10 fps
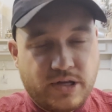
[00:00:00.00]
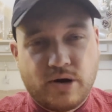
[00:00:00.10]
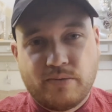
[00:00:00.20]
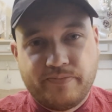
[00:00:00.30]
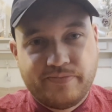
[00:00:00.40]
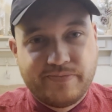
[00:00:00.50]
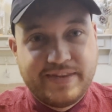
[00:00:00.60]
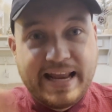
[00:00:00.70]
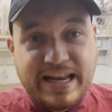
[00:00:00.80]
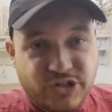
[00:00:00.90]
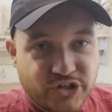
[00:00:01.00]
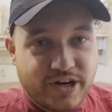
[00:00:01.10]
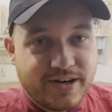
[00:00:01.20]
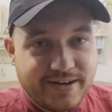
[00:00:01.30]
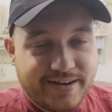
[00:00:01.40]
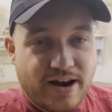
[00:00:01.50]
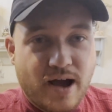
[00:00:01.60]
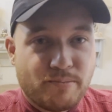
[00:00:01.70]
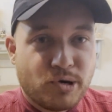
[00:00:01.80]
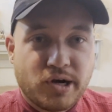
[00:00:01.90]
know, nature,
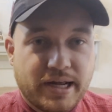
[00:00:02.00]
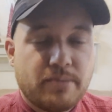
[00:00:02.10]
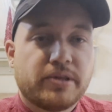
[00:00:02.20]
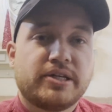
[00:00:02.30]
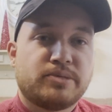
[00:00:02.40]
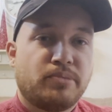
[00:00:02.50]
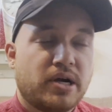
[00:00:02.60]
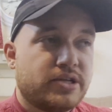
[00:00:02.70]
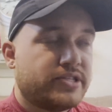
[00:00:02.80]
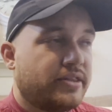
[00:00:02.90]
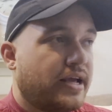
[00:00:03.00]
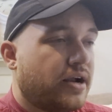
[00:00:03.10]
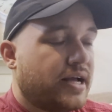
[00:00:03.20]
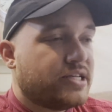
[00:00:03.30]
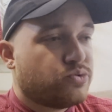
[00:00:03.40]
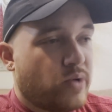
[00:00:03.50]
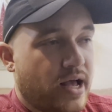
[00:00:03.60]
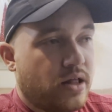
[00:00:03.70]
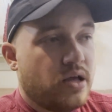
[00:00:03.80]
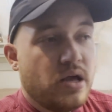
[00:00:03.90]
not birding, but there's birds in there as
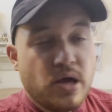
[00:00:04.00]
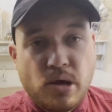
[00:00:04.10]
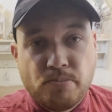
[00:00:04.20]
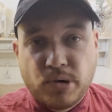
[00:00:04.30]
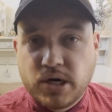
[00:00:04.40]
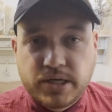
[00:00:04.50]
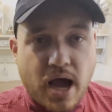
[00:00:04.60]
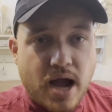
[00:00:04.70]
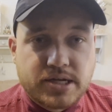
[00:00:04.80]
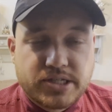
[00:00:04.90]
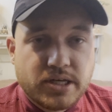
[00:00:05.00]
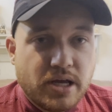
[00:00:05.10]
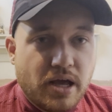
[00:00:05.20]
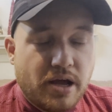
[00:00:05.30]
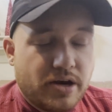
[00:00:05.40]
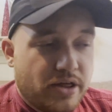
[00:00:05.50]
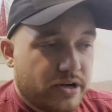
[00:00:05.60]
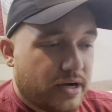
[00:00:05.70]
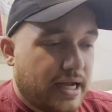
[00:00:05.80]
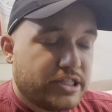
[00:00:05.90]
well. Bird Docs, another
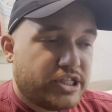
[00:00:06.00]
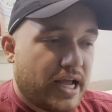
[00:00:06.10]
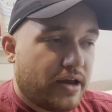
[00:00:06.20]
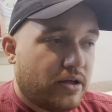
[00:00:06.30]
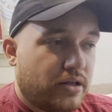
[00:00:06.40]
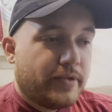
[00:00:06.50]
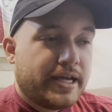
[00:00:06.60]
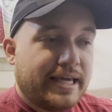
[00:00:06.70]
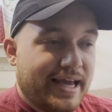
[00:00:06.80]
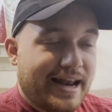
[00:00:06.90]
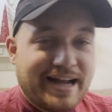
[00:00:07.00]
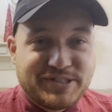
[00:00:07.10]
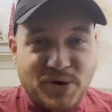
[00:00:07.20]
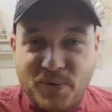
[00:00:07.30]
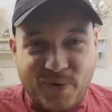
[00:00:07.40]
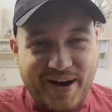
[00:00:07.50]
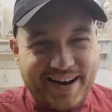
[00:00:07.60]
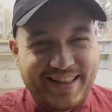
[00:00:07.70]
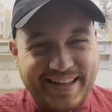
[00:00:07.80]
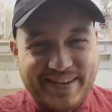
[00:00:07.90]
great channel. Again, I don't want
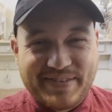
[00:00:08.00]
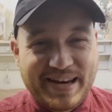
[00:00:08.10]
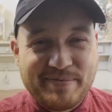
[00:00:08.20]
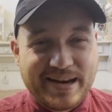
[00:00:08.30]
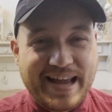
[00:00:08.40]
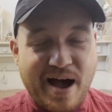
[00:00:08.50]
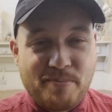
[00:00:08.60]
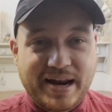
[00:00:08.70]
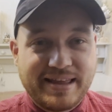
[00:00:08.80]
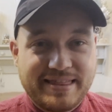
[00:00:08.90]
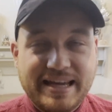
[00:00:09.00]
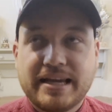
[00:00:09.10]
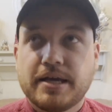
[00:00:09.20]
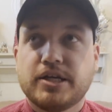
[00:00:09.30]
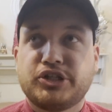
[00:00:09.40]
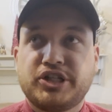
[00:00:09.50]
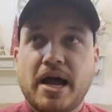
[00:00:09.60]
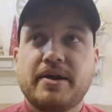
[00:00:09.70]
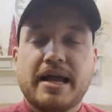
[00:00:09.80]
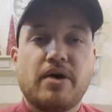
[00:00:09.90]
to leave anybody out, but I think
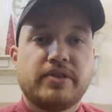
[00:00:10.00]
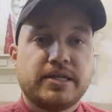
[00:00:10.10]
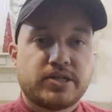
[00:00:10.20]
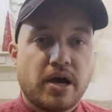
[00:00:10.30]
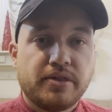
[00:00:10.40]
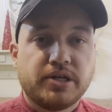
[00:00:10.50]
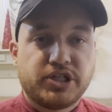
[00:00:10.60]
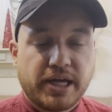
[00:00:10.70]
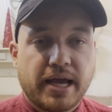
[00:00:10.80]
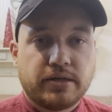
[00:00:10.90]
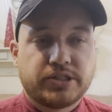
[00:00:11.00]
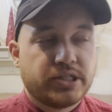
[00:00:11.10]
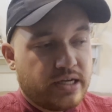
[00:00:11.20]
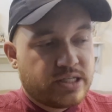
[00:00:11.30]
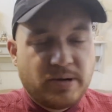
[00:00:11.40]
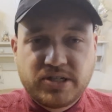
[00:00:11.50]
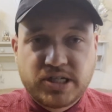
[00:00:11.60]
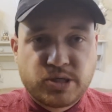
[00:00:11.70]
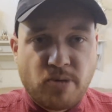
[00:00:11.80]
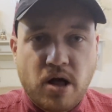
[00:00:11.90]
shouting out these other channels, especially
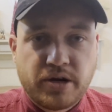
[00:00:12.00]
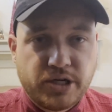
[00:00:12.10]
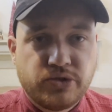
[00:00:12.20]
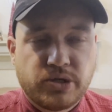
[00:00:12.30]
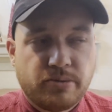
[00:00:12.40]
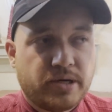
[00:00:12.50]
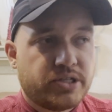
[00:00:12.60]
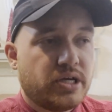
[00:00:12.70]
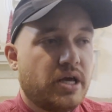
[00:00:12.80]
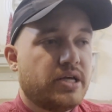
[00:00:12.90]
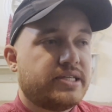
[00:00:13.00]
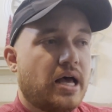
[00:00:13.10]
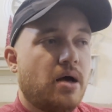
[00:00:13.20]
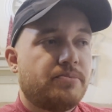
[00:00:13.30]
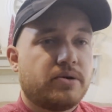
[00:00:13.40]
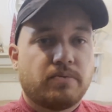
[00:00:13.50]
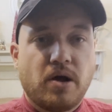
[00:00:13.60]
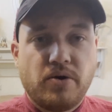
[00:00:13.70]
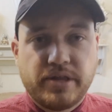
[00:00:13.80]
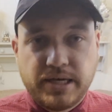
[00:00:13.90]
smaller YouTubers, to help
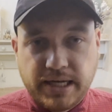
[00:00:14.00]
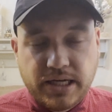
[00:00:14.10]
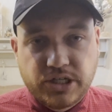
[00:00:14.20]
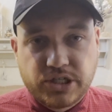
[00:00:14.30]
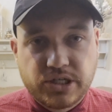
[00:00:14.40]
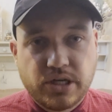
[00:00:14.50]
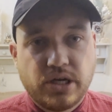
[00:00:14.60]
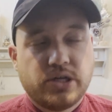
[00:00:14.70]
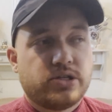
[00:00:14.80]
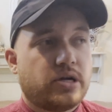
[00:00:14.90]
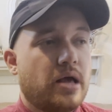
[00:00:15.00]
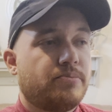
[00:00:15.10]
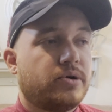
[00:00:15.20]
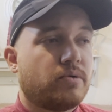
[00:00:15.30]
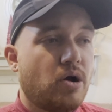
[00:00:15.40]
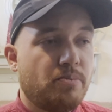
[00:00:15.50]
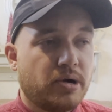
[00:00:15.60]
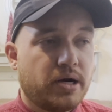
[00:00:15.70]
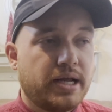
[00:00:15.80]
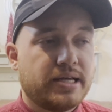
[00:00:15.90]
grow the niche, to help grow
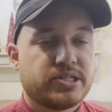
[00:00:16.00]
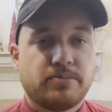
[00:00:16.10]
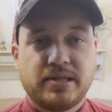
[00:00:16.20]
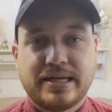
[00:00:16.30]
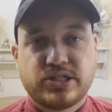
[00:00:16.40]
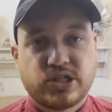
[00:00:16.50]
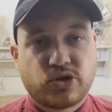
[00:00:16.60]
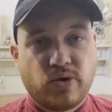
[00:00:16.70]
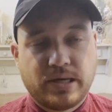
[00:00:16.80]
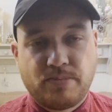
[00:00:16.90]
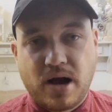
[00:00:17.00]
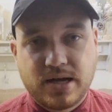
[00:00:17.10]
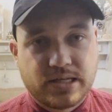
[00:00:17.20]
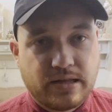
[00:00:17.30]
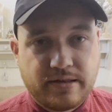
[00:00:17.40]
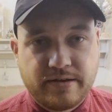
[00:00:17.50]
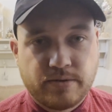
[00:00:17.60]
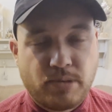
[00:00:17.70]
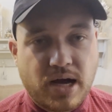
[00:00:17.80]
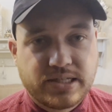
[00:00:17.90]
birding, is something that's just going to
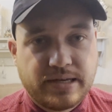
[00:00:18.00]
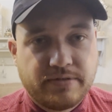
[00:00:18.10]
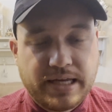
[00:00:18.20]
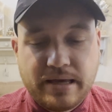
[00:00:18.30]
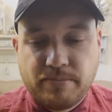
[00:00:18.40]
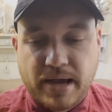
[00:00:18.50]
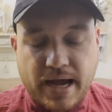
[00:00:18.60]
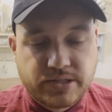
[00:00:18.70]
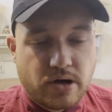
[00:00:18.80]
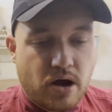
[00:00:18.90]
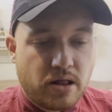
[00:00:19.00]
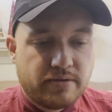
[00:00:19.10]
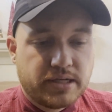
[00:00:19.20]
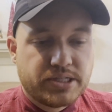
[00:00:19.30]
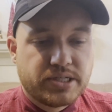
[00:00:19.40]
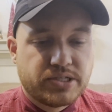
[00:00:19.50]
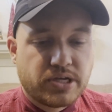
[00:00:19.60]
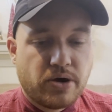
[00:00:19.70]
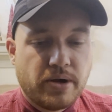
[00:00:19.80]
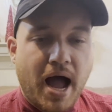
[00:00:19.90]
positively impact all of us. And
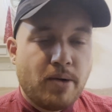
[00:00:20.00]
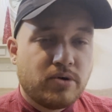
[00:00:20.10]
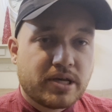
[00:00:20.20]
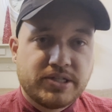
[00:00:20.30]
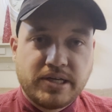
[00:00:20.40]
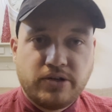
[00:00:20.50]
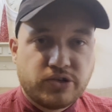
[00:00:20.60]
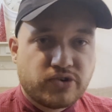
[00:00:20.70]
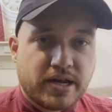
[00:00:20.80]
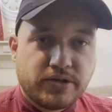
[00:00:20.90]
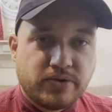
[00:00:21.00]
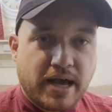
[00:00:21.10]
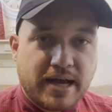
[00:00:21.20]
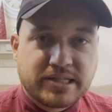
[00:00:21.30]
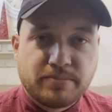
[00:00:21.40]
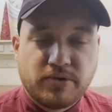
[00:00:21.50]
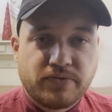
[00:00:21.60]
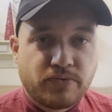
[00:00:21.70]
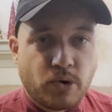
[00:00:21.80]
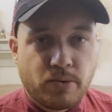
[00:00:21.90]
so I will continue to try to do that as I move
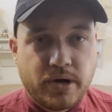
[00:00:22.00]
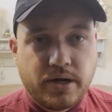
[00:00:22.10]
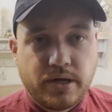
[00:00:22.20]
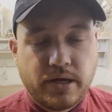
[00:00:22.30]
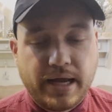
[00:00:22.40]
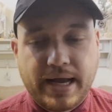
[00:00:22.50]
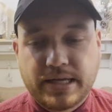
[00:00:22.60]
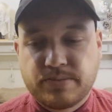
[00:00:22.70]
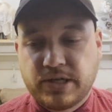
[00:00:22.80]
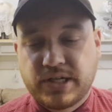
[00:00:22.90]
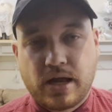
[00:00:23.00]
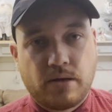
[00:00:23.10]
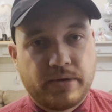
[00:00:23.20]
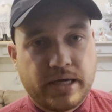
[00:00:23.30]
forward, as my channel